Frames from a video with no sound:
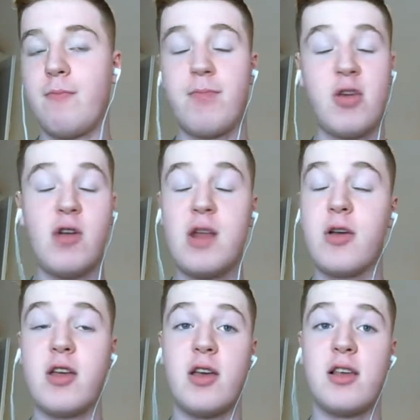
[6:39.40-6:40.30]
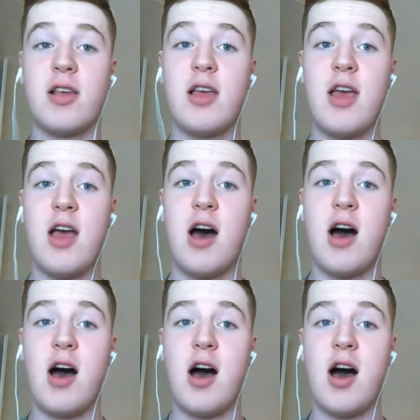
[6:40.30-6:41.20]
purely because,
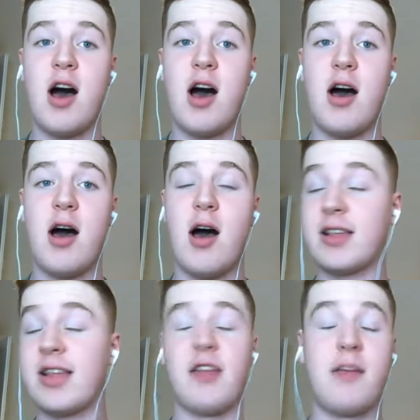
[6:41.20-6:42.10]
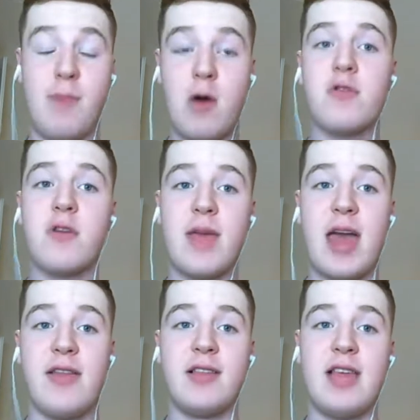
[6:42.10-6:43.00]
as I said, I think both of them
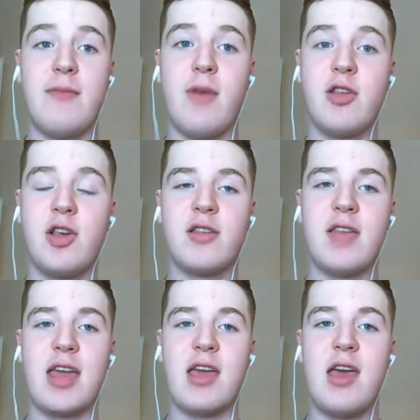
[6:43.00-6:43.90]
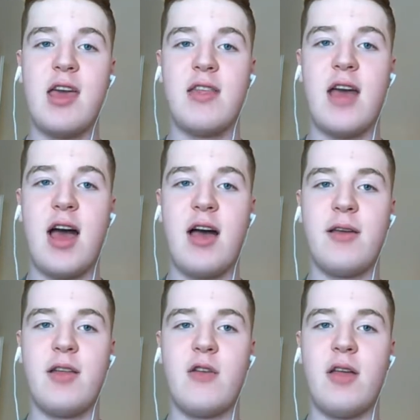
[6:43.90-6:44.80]
get in the team. But I just think,
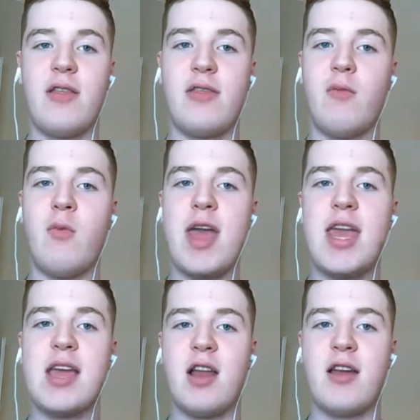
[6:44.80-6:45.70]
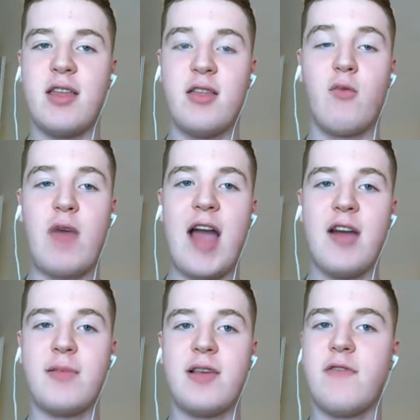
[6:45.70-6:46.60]
the way he kind of
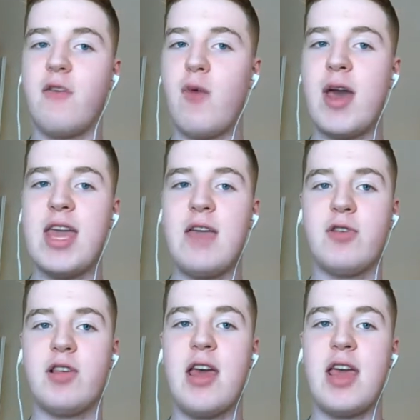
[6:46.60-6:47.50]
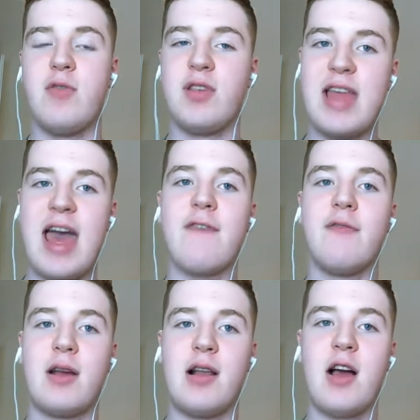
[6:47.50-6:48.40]
carried himself, the way he was there
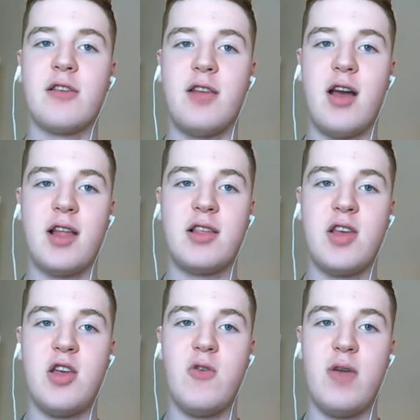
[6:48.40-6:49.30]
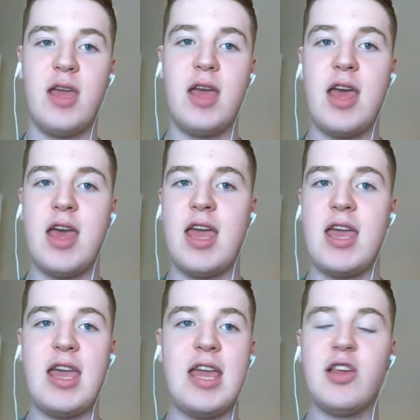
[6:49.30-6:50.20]
from the class of '92.
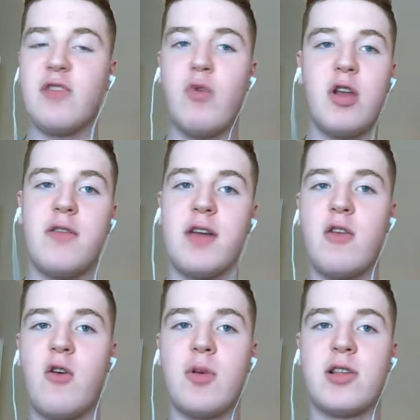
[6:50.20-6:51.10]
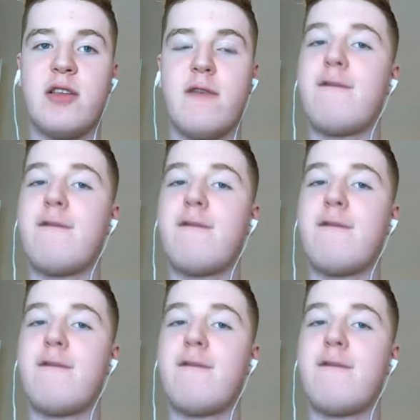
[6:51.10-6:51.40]
He's just one of the almost like the